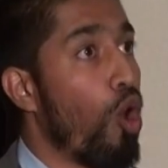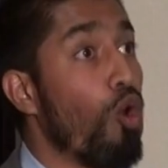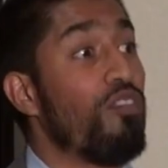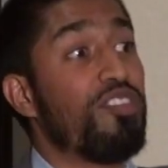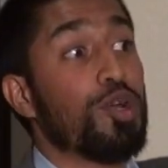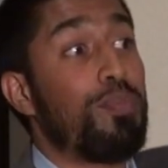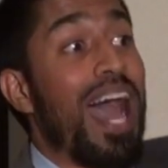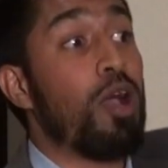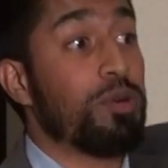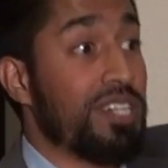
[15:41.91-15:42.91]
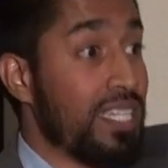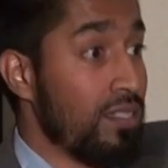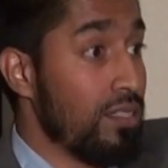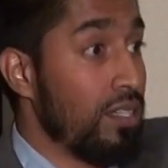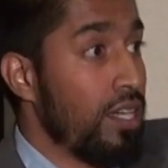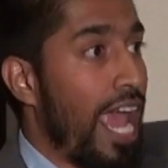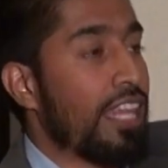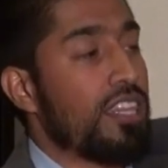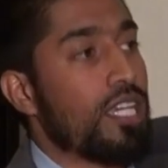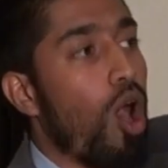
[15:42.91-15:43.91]
overpowering
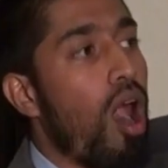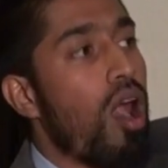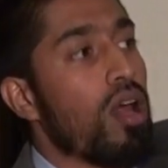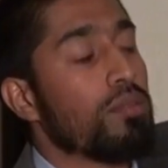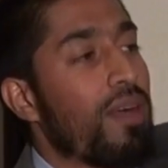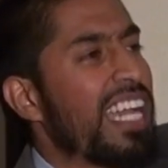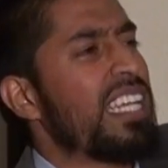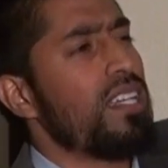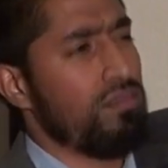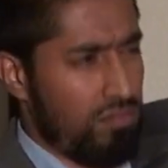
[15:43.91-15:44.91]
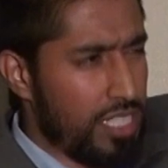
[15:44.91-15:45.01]
and the almighty.